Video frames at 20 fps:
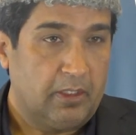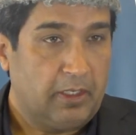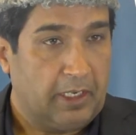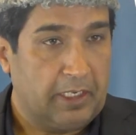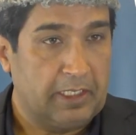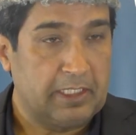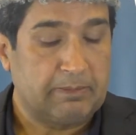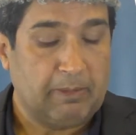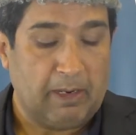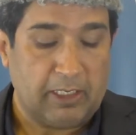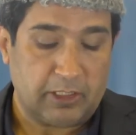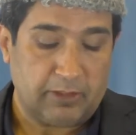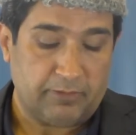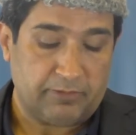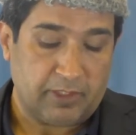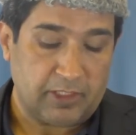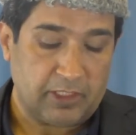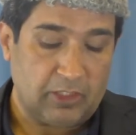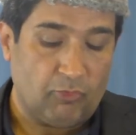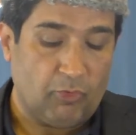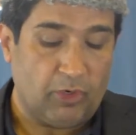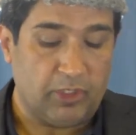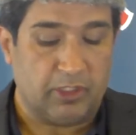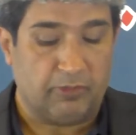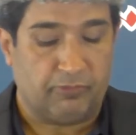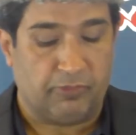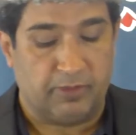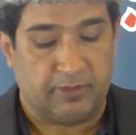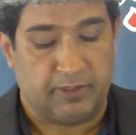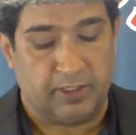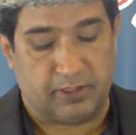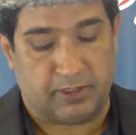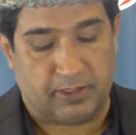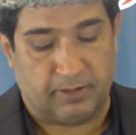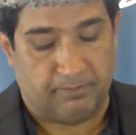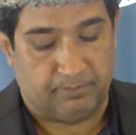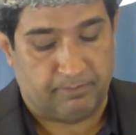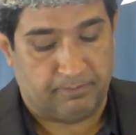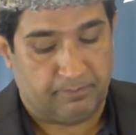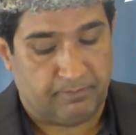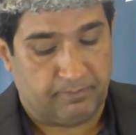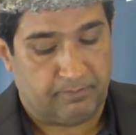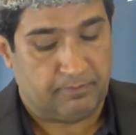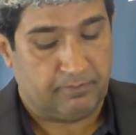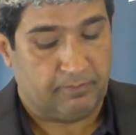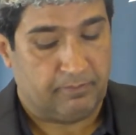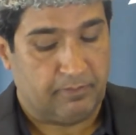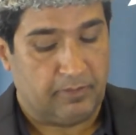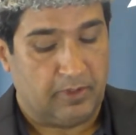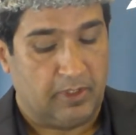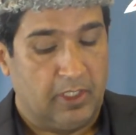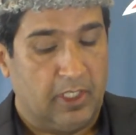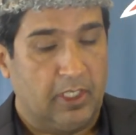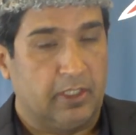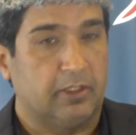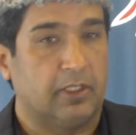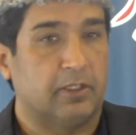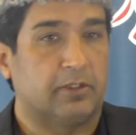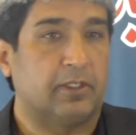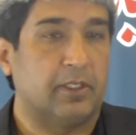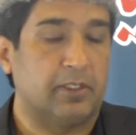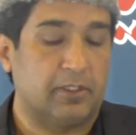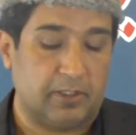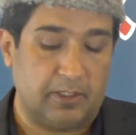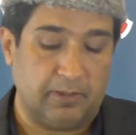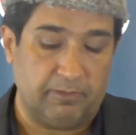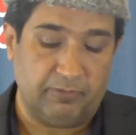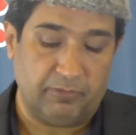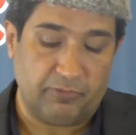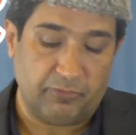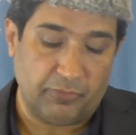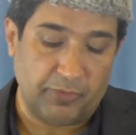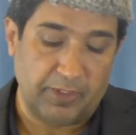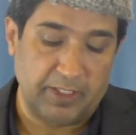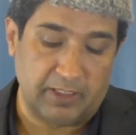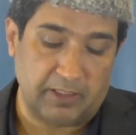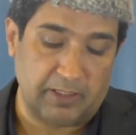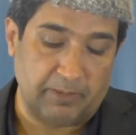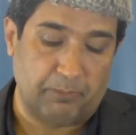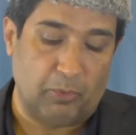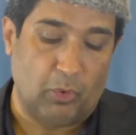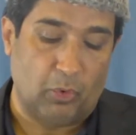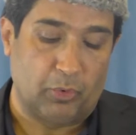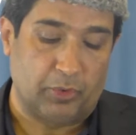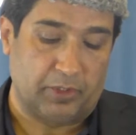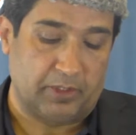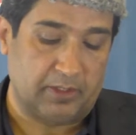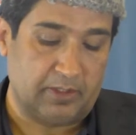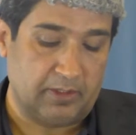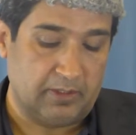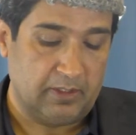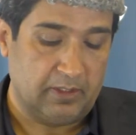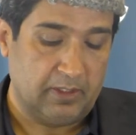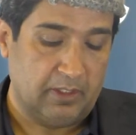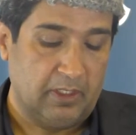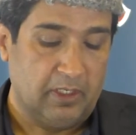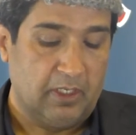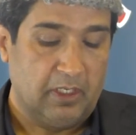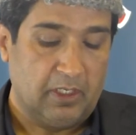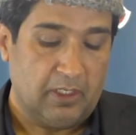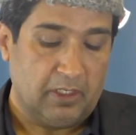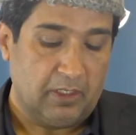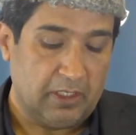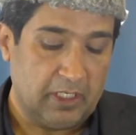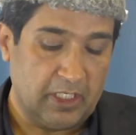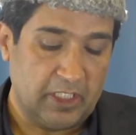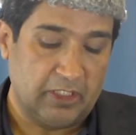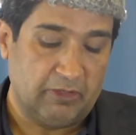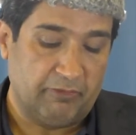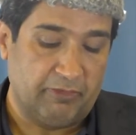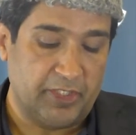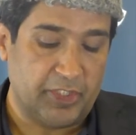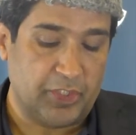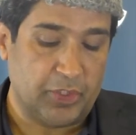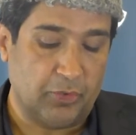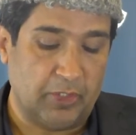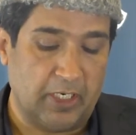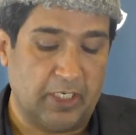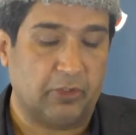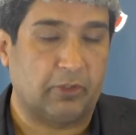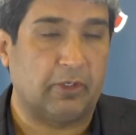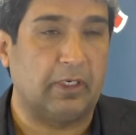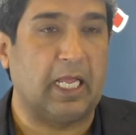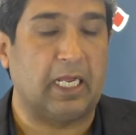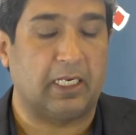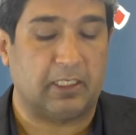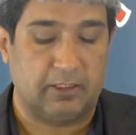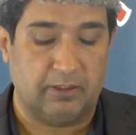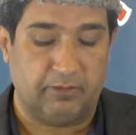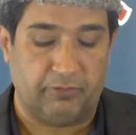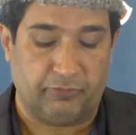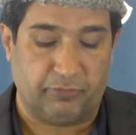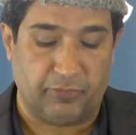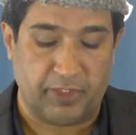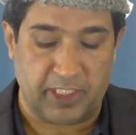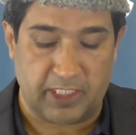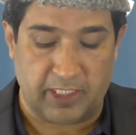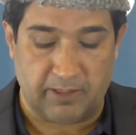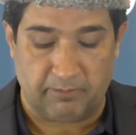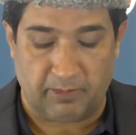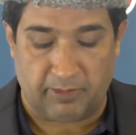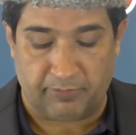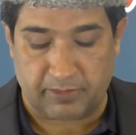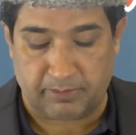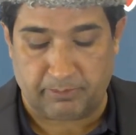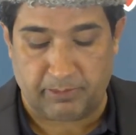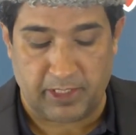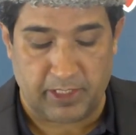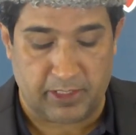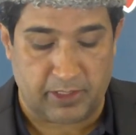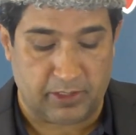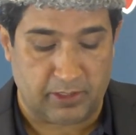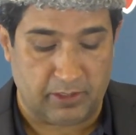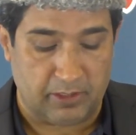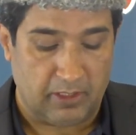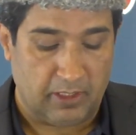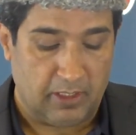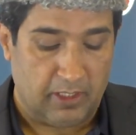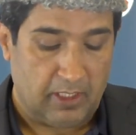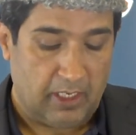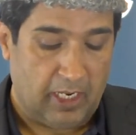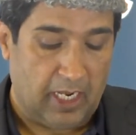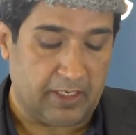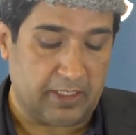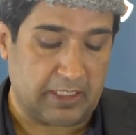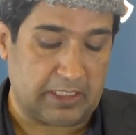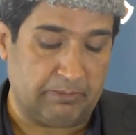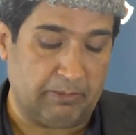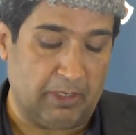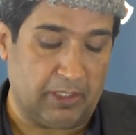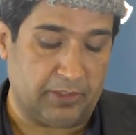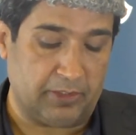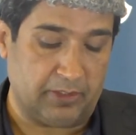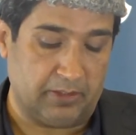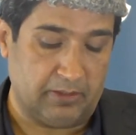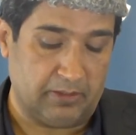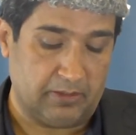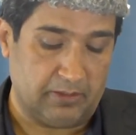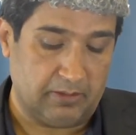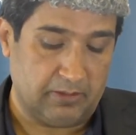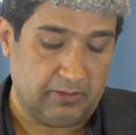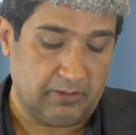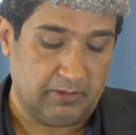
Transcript: In spite of such a wonderful system, the system fully supports individual and collective freedom of speech and expressions.